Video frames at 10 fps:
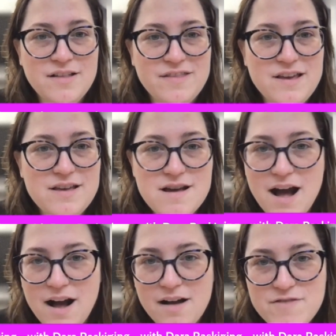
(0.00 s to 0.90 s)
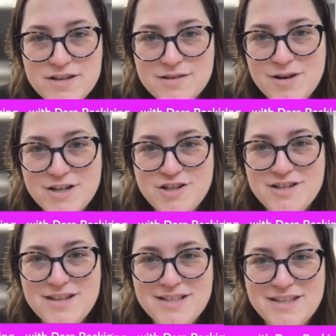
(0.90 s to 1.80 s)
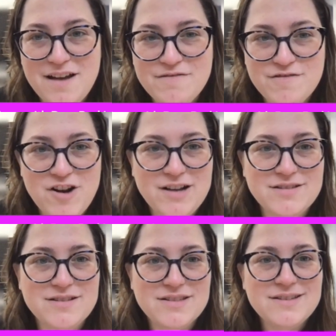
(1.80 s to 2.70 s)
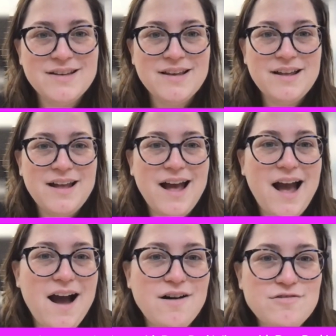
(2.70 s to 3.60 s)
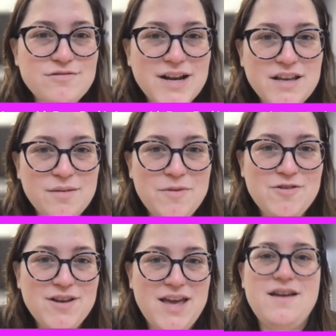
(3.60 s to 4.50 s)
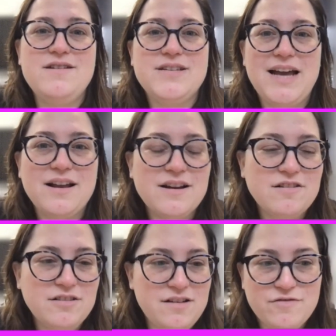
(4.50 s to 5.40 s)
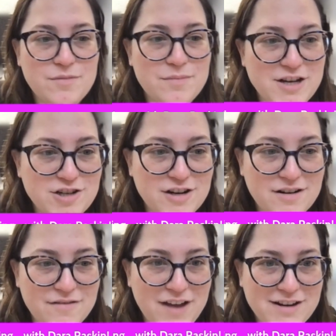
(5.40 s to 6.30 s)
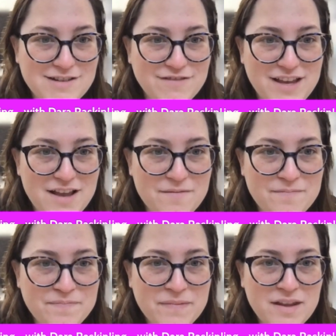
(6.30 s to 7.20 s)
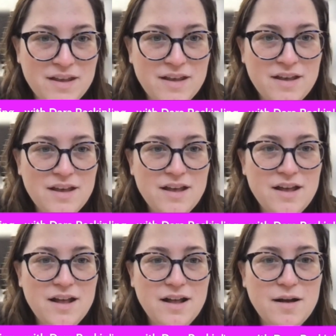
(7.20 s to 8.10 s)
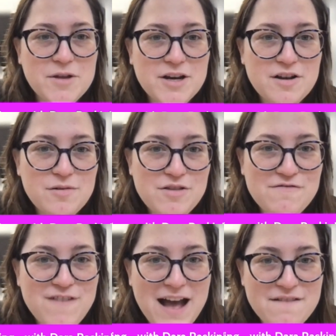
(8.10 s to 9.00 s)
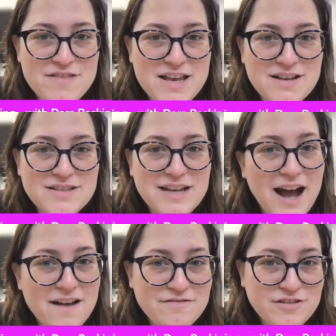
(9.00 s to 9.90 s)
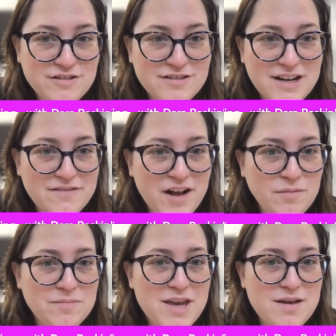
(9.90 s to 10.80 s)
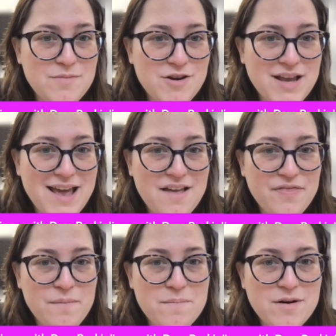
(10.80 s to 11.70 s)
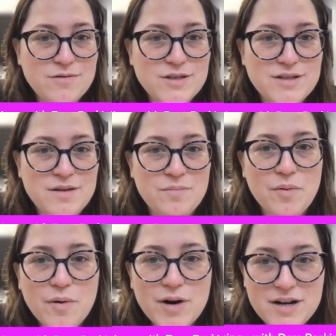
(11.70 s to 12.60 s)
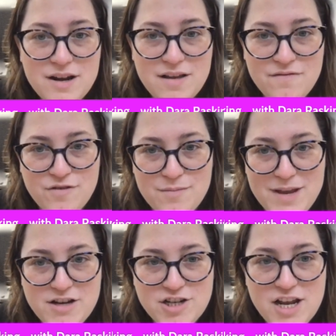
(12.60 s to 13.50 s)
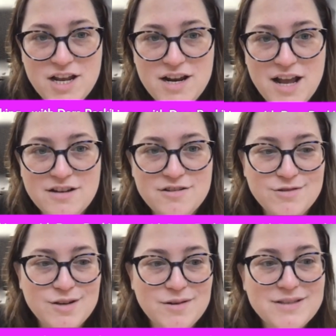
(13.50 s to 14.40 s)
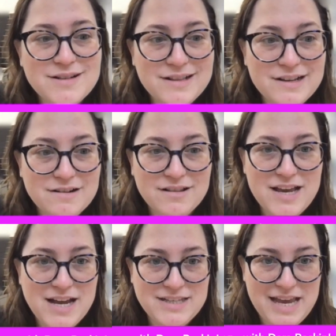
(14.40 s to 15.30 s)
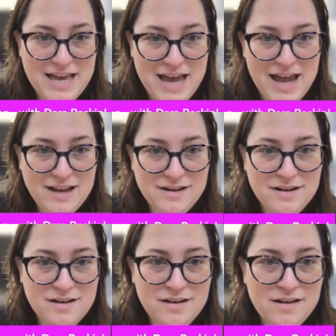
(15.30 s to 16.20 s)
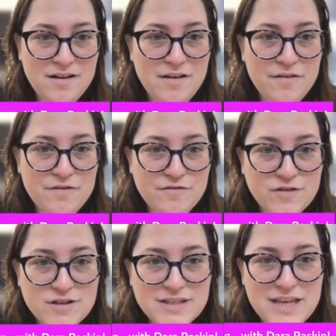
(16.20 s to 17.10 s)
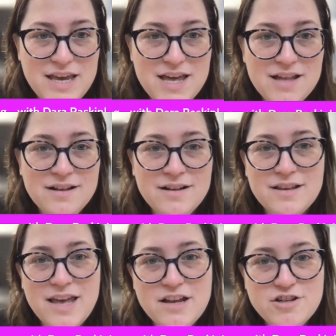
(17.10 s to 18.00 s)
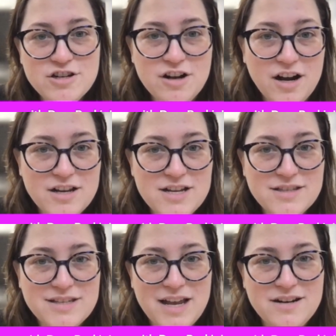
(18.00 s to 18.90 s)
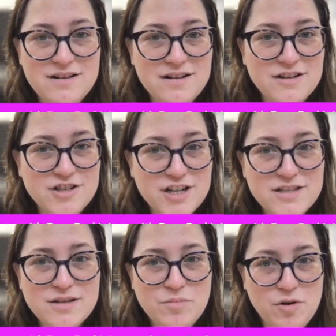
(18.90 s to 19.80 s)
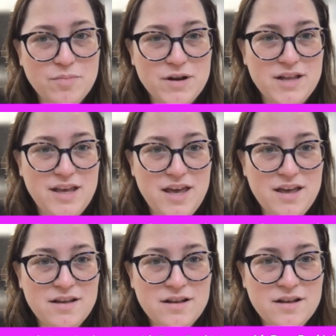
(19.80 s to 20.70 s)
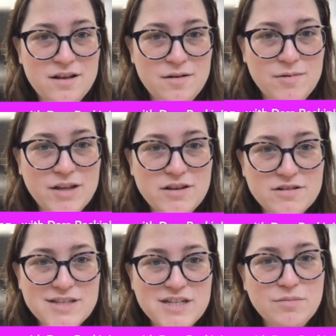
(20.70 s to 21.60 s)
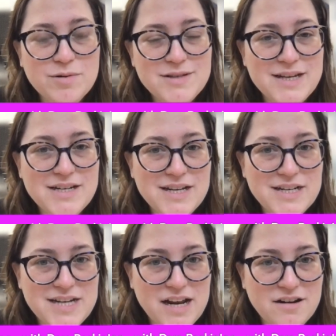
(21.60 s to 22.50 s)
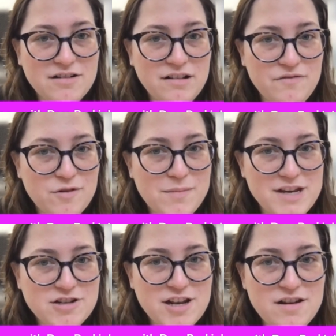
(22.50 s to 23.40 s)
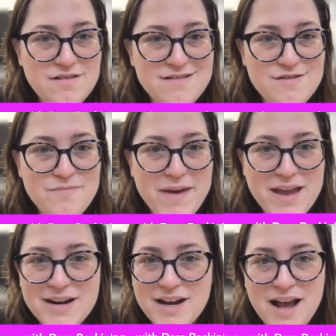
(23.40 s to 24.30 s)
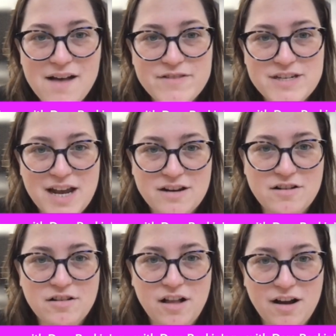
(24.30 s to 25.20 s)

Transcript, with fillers: the obvious question that's left for us is how do I communicate technical information effectively? I'm going to go with five things I've learned that have helped me communicate the most important information and do so as clearly as I can. Firstly, Gauge your audience and adjust appropriately. While you're still presenting technical information, you may not have a technical